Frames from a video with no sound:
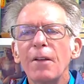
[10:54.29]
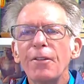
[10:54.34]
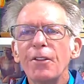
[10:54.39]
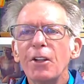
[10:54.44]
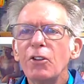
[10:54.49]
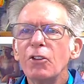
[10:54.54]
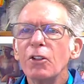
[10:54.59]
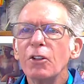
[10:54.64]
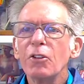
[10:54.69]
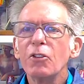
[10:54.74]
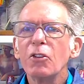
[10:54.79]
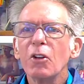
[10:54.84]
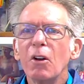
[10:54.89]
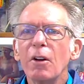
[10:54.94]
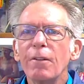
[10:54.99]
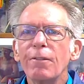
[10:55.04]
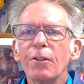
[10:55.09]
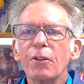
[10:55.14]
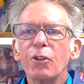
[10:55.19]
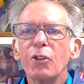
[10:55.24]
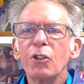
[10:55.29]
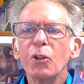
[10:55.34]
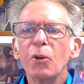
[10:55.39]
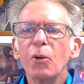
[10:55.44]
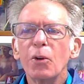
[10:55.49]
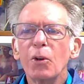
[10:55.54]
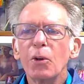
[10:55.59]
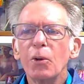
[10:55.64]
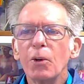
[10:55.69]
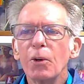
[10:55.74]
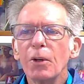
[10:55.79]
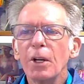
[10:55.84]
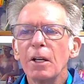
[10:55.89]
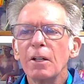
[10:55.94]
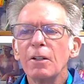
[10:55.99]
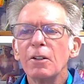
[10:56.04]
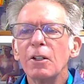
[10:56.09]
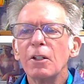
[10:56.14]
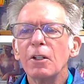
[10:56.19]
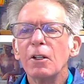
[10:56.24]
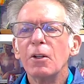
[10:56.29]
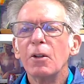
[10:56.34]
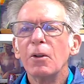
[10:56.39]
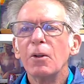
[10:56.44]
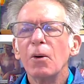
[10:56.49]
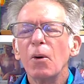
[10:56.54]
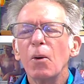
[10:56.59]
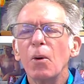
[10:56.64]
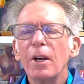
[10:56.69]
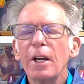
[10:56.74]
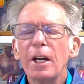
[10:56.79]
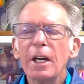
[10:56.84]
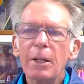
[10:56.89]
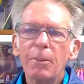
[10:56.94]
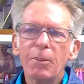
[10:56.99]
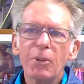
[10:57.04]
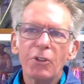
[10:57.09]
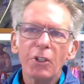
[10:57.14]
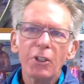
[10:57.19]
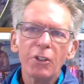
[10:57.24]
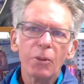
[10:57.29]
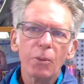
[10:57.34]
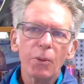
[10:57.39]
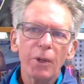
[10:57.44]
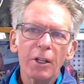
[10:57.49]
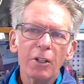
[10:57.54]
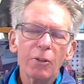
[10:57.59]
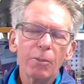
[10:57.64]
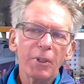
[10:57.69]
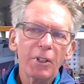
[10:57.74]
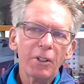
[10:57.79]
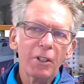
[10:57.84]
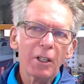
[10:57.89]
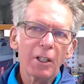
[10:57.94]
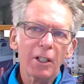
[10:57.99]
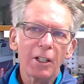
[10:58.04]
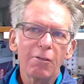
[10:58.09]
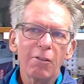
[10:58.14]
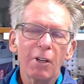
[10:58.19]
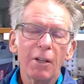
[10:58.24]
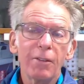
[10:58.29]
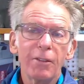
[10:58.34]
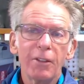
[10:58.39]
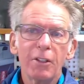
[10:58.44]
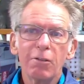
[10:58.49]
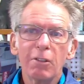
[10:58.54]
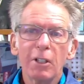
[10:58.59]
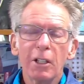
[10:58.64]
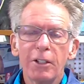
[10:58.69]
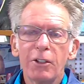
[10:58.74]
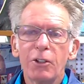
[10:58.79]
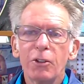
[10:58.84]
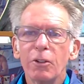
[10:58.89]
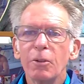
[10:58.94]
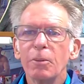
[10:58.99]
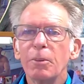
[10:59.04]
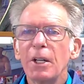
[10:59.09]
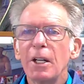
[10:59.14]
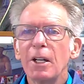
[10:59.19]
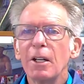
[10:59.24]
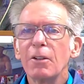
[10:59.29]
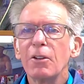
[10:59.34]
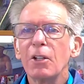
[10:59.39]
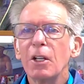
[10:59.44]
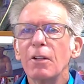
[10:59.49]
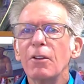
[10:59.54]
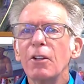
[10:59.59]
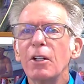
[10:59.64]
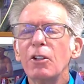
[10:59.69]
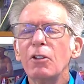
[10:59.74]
and these are designed for the short corner or any position when it's particularly rough and you really shouldn't be out there.